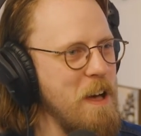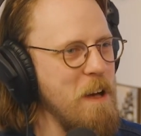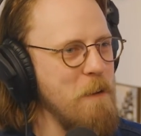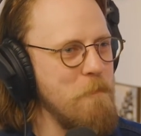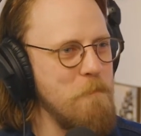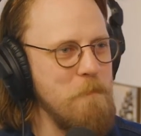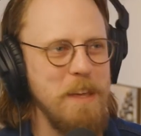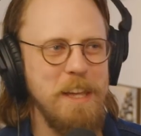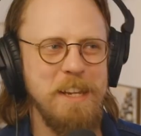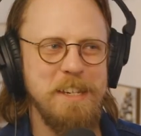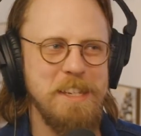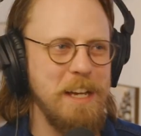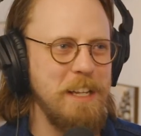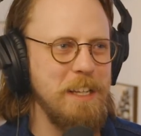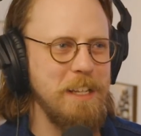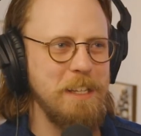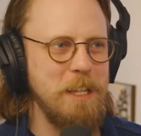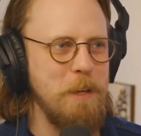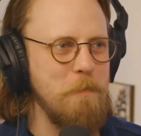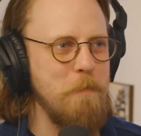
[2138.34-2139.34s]
me
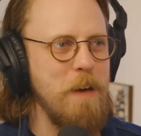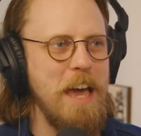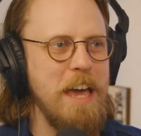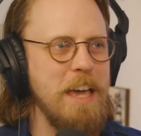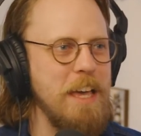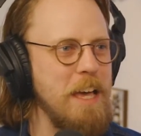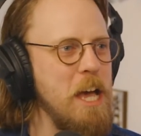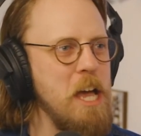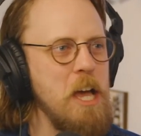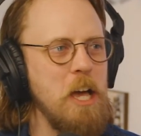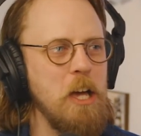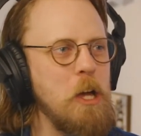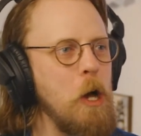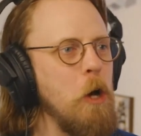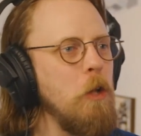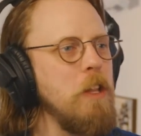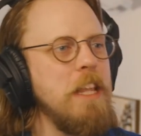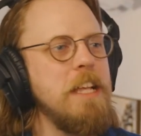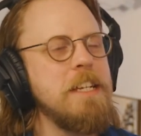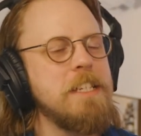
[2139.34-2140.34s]
telling them, hey, go
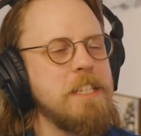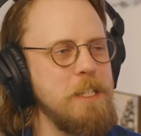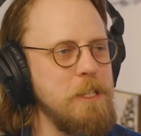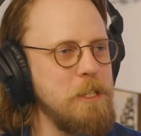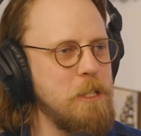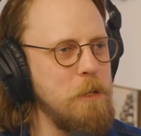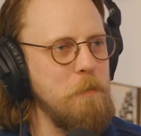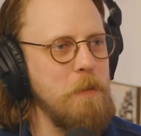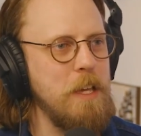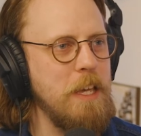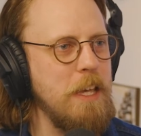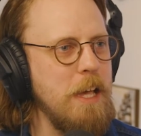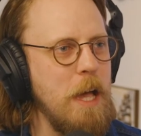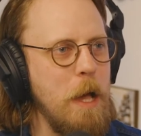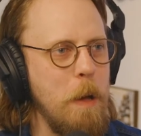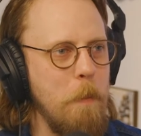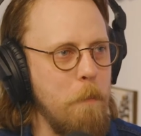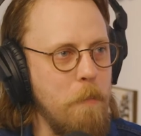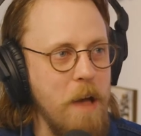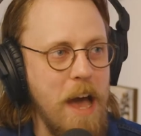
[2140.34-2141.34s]
listen to me
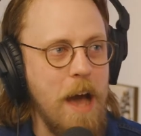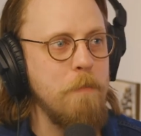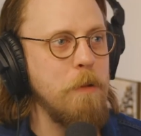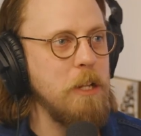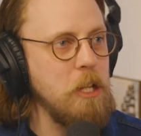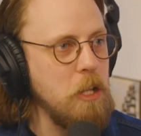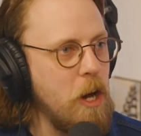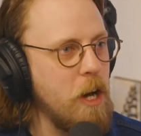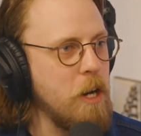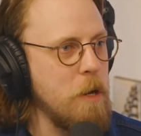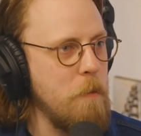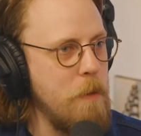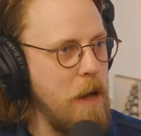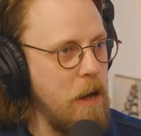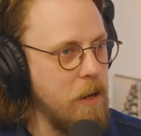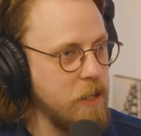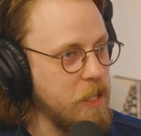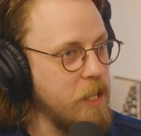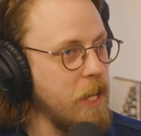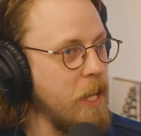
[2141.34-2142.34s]
babble on
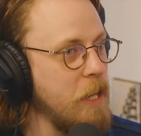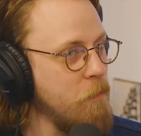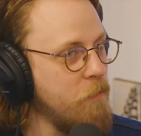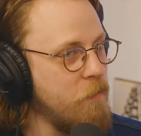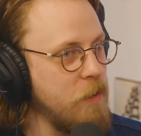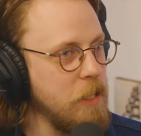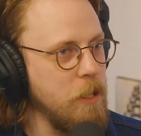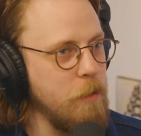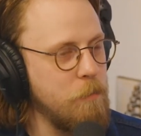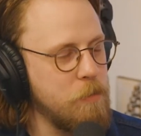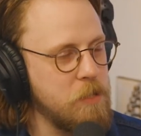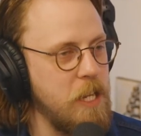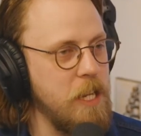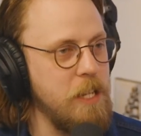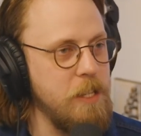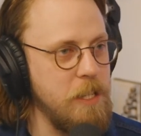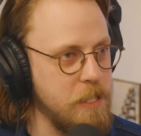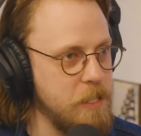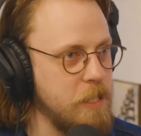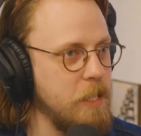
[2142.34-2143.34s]
about King Phillips and
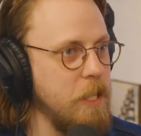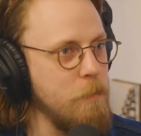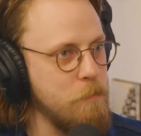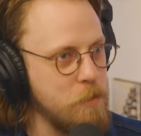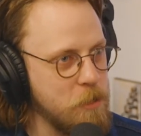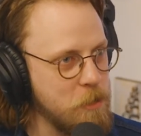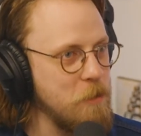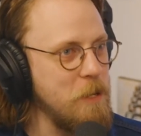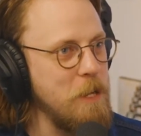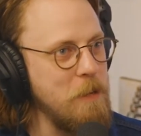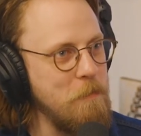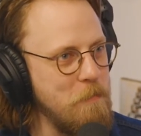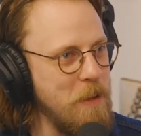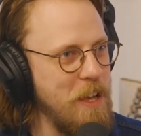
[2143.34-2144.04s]
the slipstream.